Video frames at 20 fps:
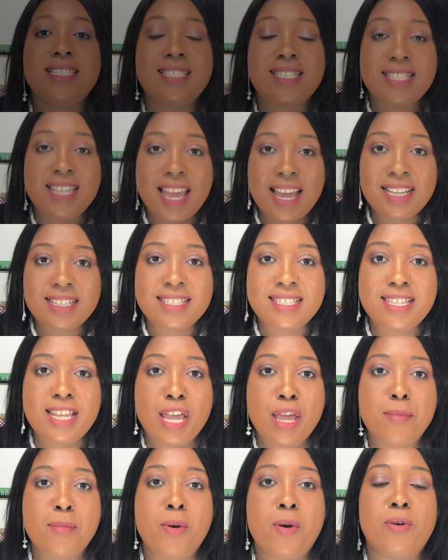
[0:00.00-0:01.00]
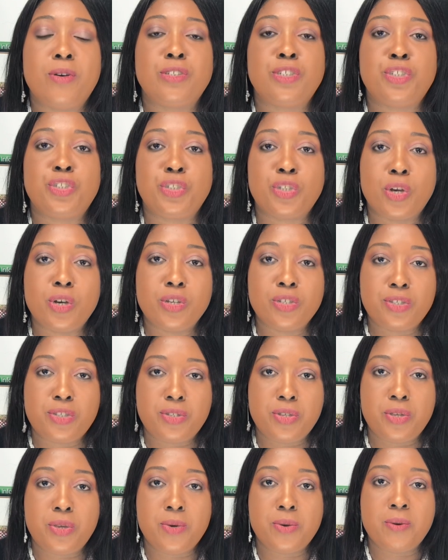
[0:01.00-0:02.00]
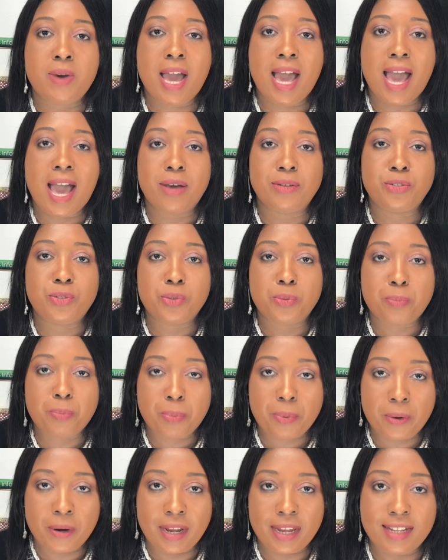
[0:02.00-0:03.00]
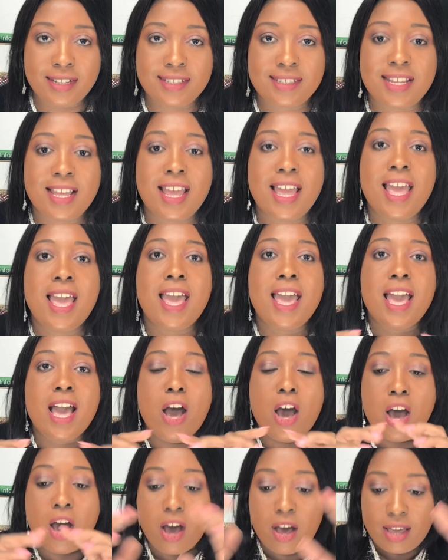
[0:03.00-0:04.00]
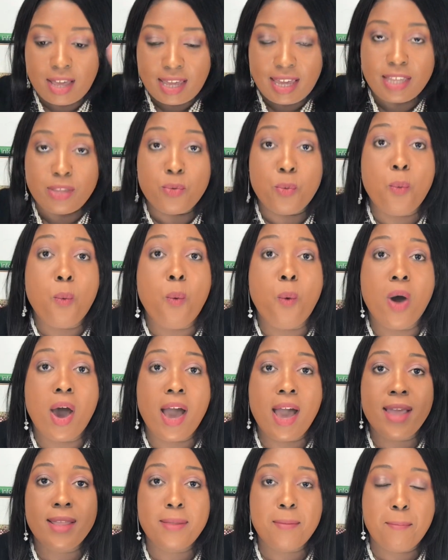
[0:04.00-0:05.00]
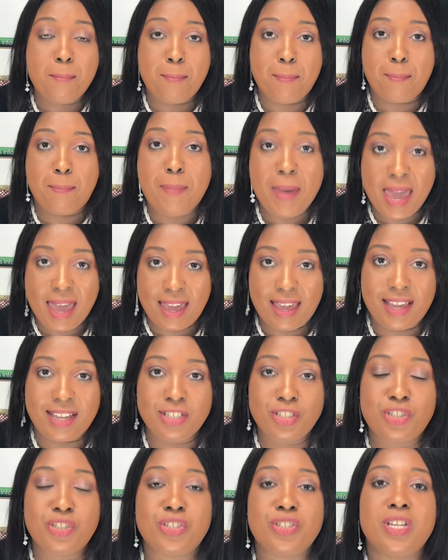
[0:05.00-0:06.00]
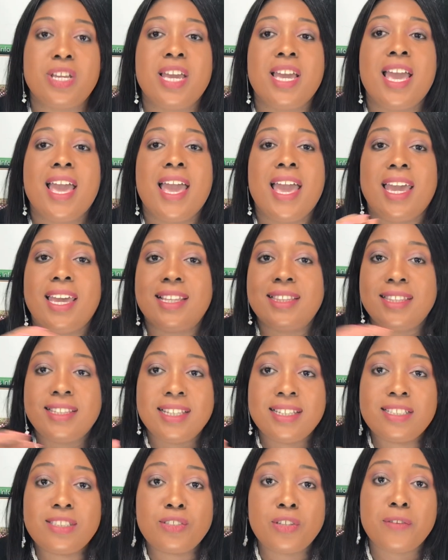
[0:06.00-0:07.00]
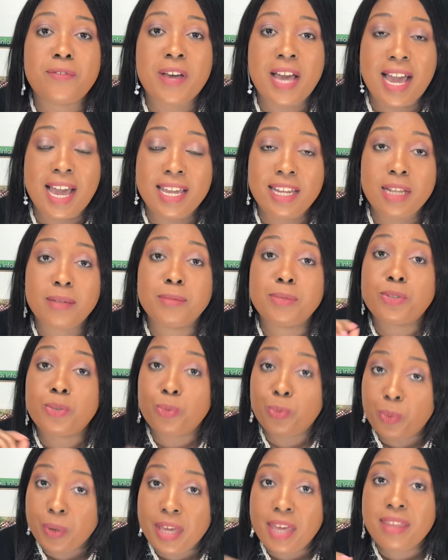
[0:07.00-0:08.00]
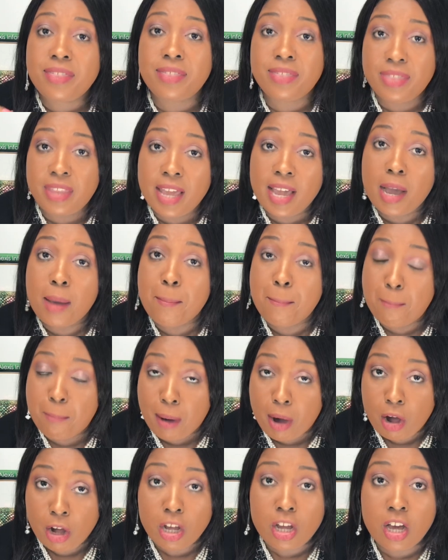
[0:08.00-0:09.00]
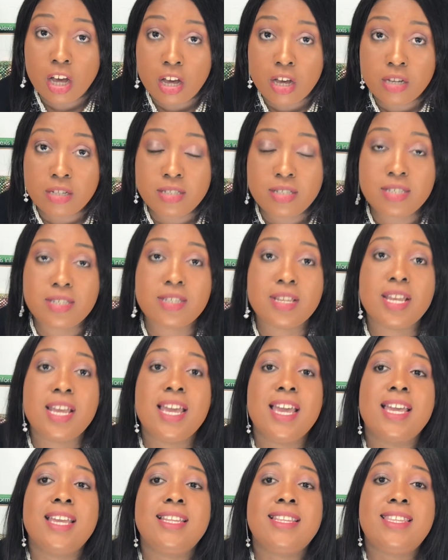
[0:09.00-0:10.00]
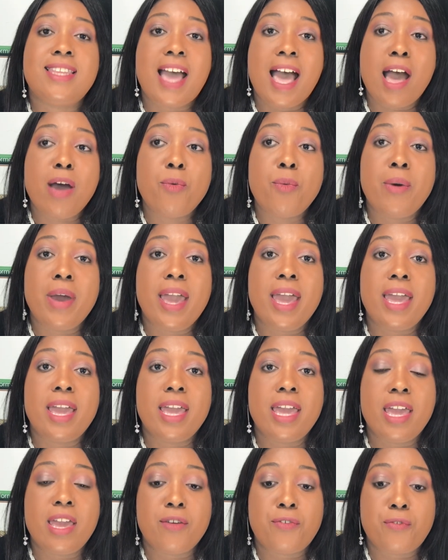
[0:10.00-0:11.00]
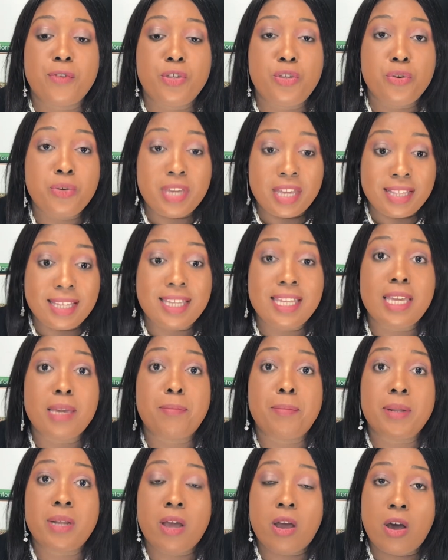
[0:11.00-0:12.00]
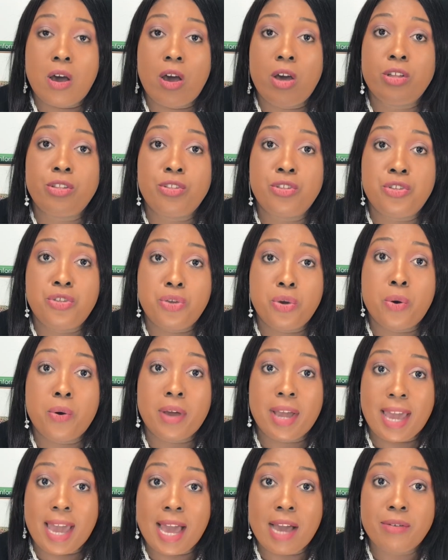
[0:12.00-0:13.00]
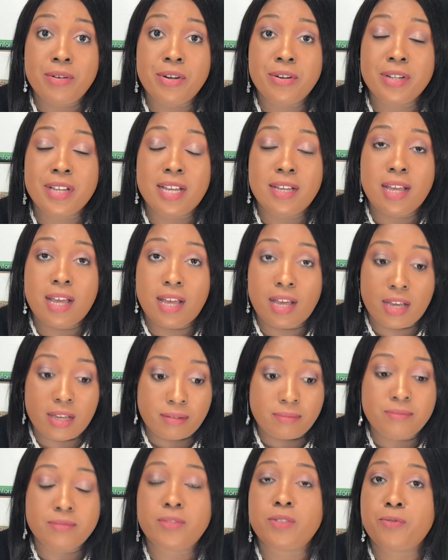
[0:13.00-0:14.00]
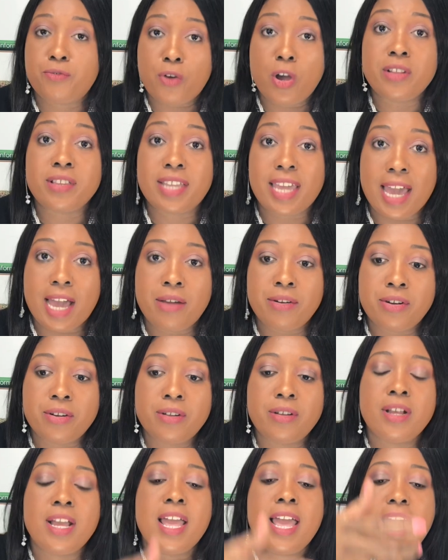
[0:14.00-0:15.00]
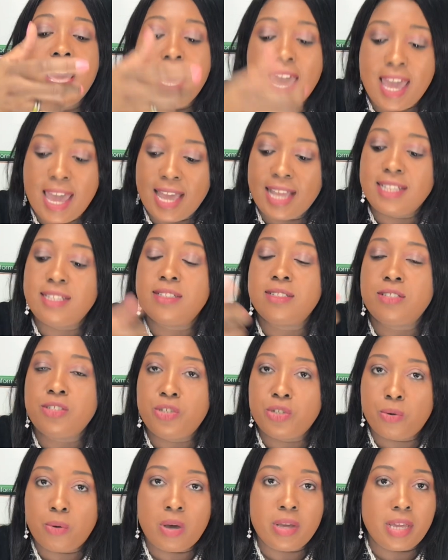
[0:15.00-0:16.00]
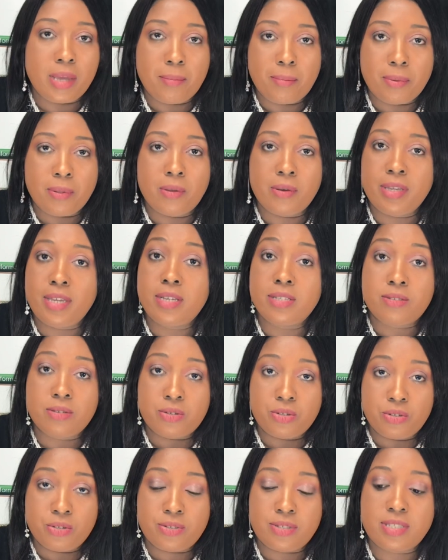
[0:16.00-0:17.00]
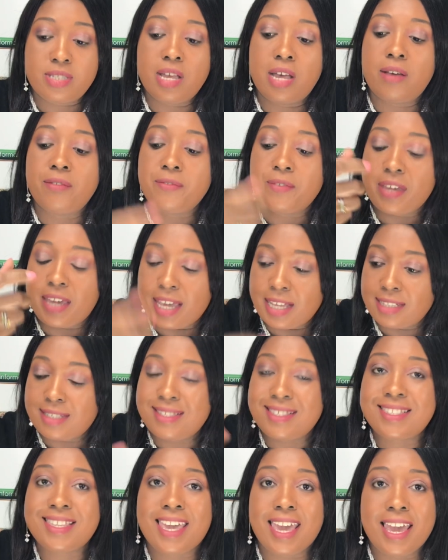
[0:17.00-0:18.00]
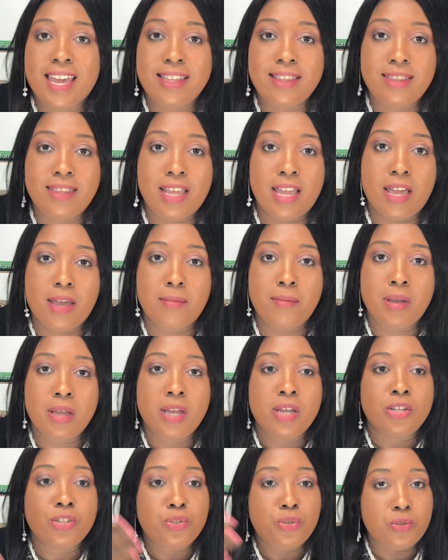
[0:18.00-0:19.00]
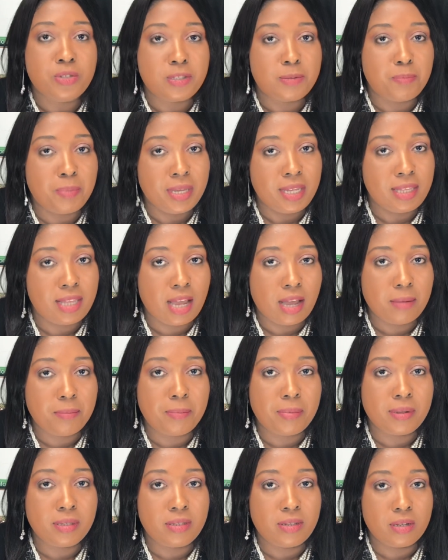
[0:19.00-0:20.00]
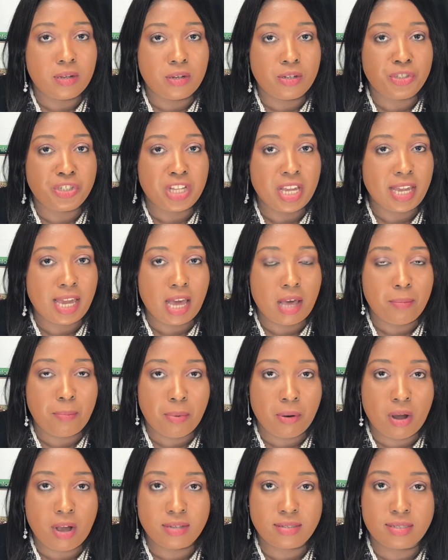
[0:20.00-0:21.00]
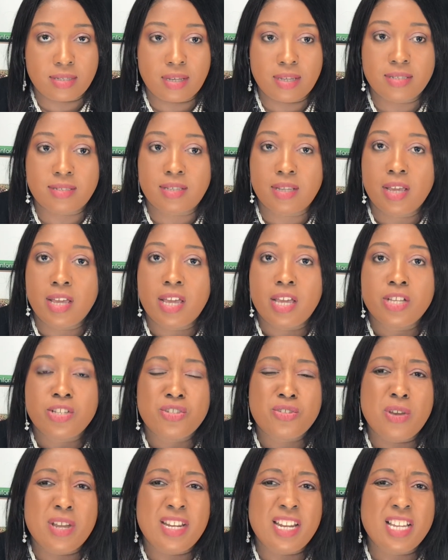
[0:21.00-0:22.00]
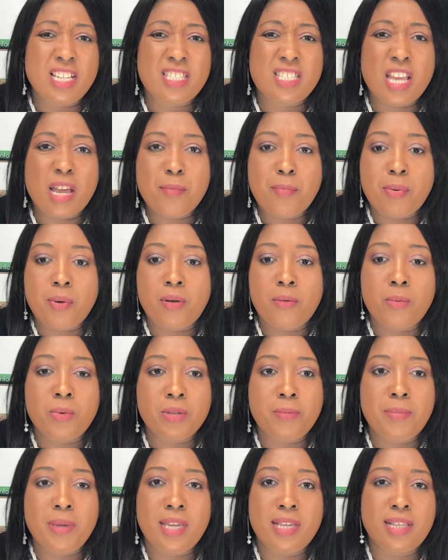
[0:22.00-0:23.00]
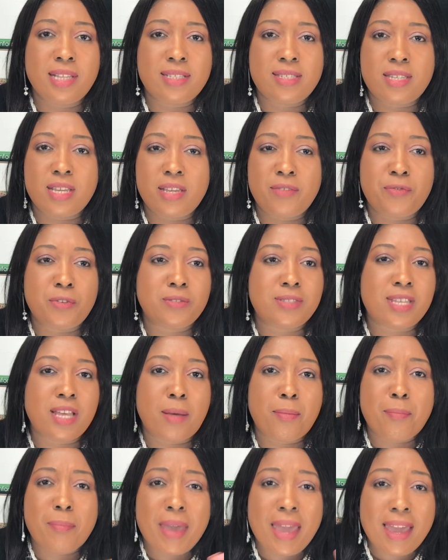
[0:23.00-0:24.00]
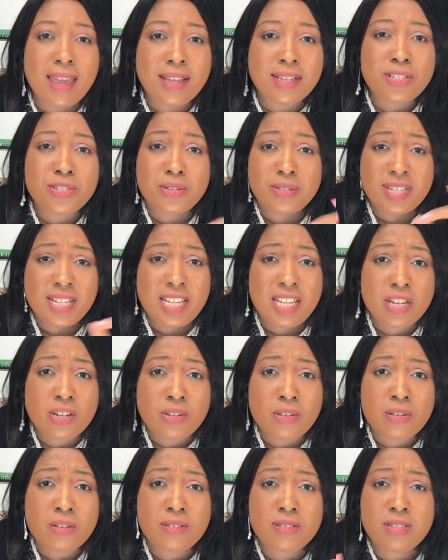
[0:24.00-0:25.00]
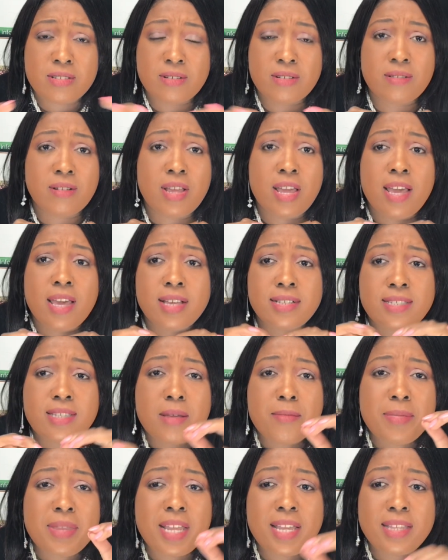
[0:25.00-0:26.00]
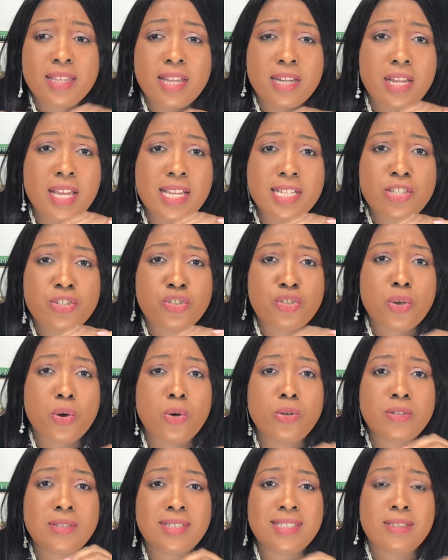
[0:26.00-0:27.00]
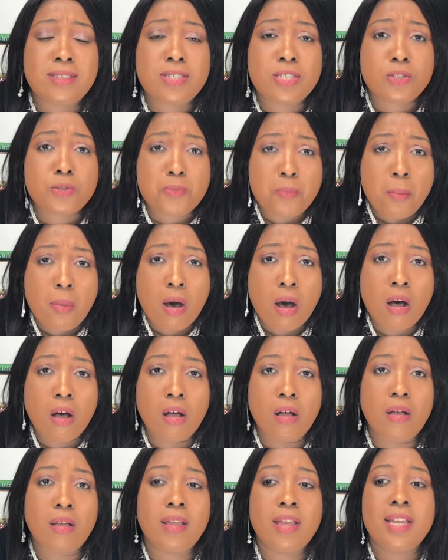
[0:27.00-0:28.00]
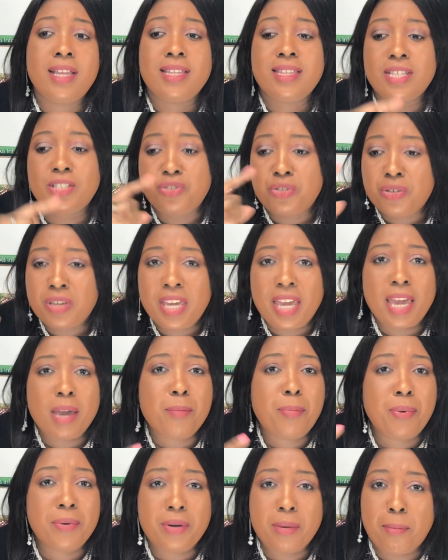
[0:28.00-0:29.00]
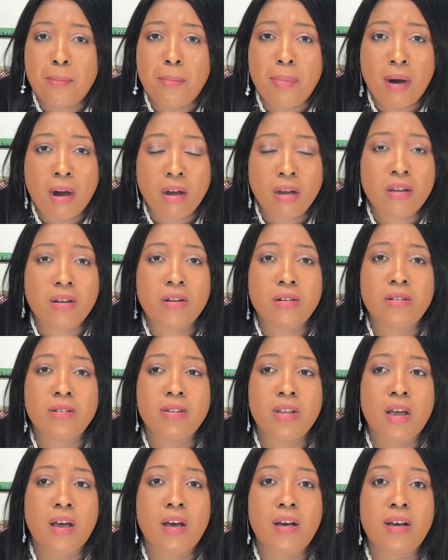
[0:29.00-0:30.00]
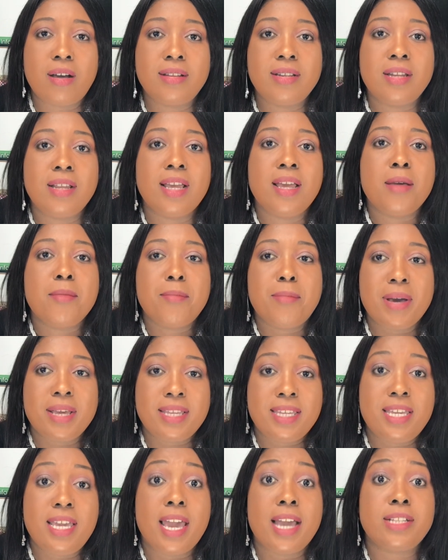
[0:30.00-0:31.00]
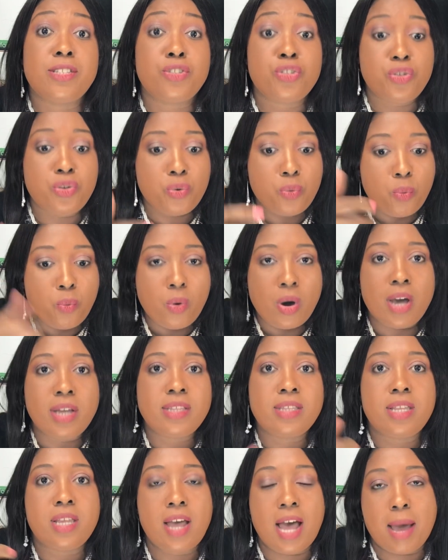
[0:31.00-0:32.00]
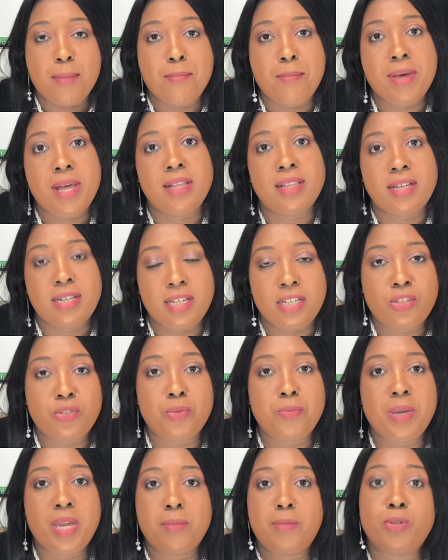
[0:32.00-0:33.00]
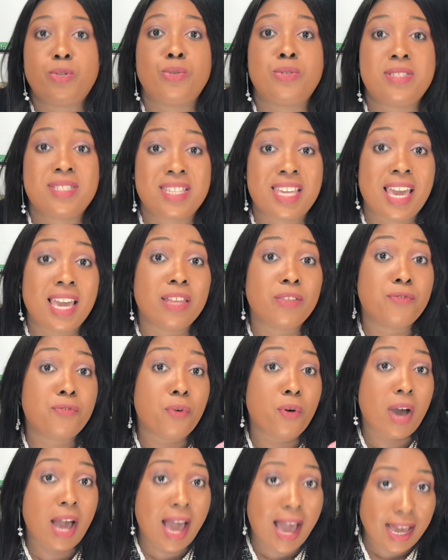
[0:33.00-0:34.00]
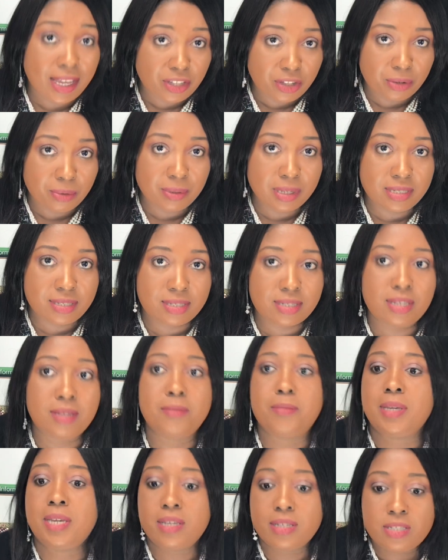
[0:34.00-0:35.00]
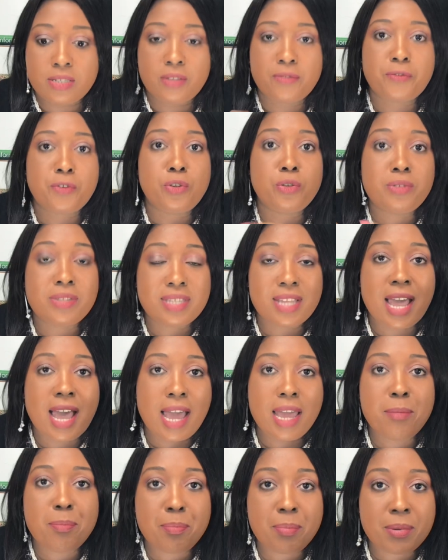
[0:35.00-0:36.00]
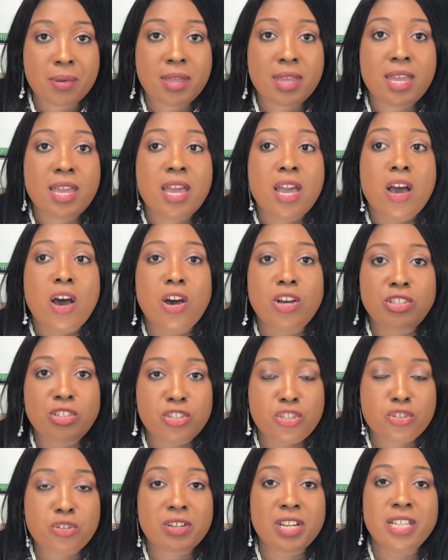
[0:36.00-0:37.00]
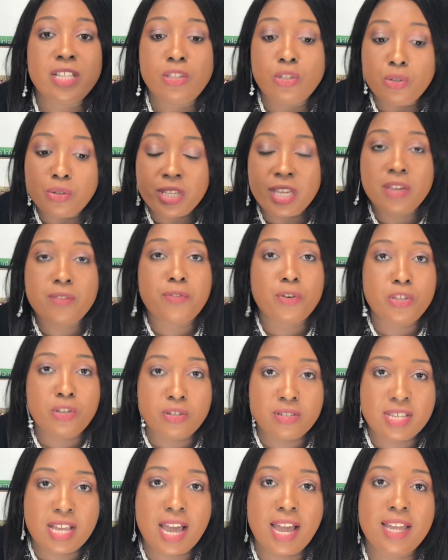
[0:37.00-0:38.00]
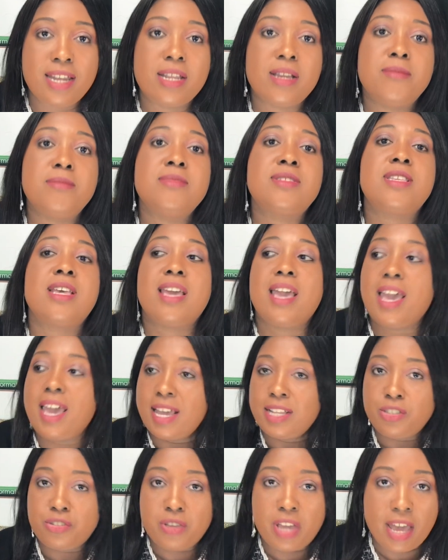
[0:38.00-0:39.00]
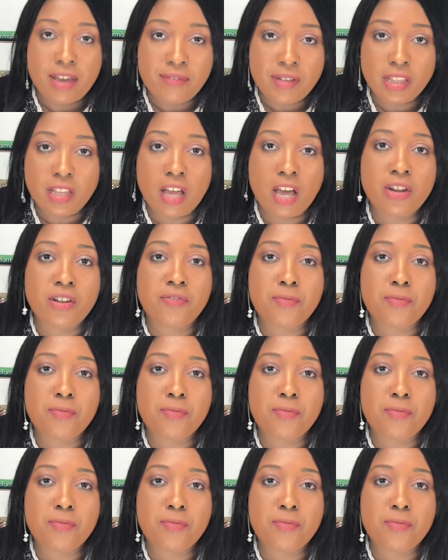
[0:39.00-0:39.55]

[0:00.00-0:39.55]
next demo shows you how to print in one page a list of items with their barcodes. That way, if you can keep it on your counter, uh, front counter, and your employees or yourself can scan them to speed up the checkout process. So an example would be, let's say if you sell pens or needles or something that is so small that you can't put a barcode on, but yet you want the ability to be able to scan for accuracy because if you type on your screen looking for those items and you have a lot of